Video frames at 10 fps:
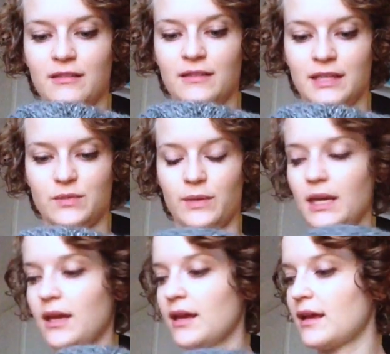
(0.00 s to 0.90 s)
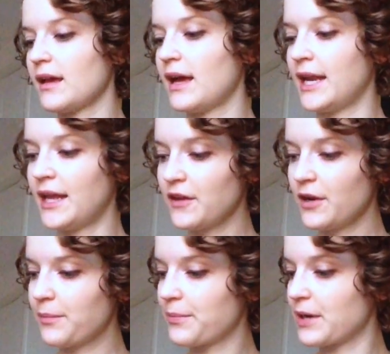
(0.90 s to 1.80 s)
this week.
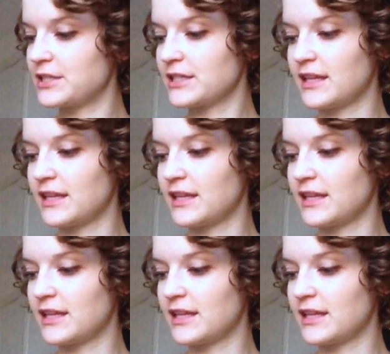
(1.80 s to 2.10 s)
Another project